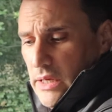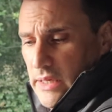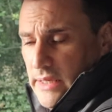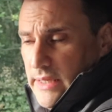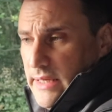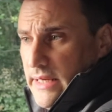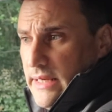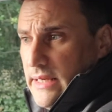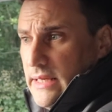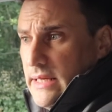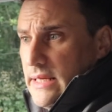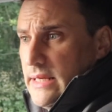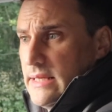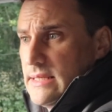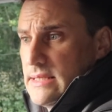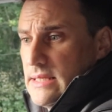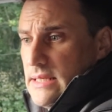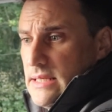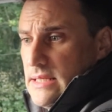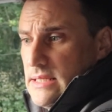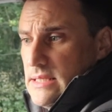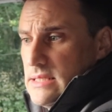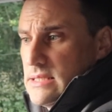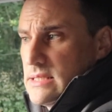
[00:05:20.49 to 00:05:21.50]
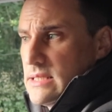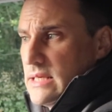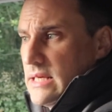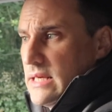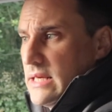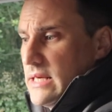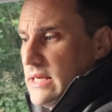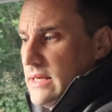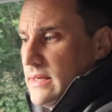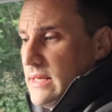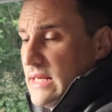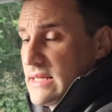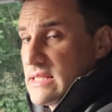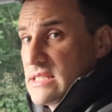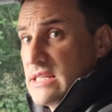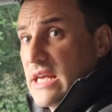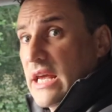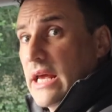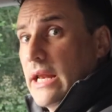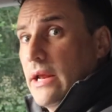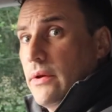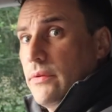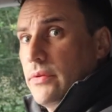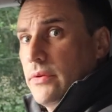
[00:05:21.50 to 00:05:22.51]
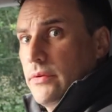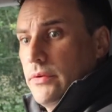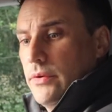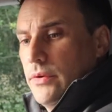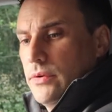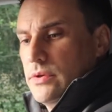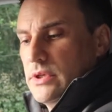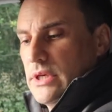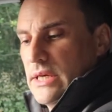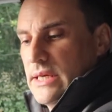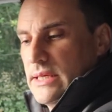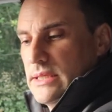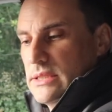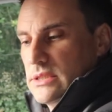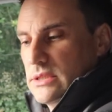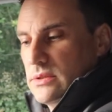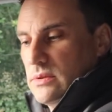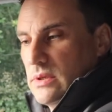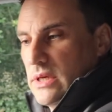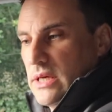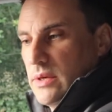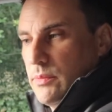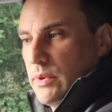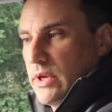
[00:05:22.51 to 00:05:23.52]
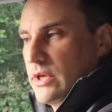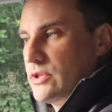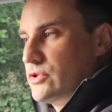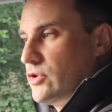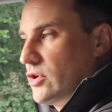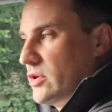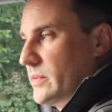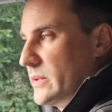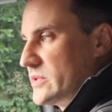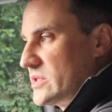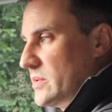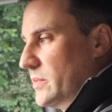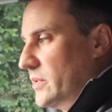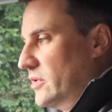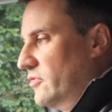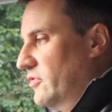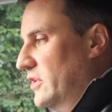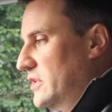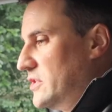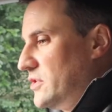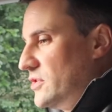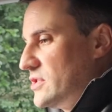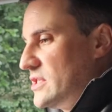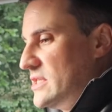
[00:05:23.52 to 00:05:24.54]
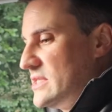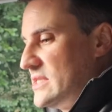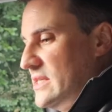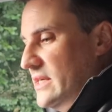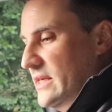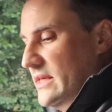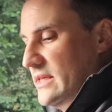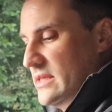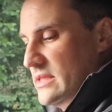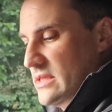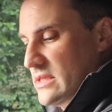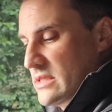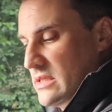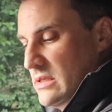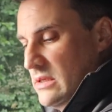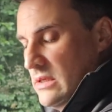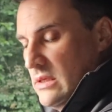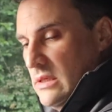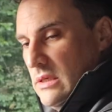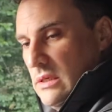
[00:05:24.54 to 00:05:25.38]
Yeah, it is. Let's take it out on the road, and we can talk about some of the features inside it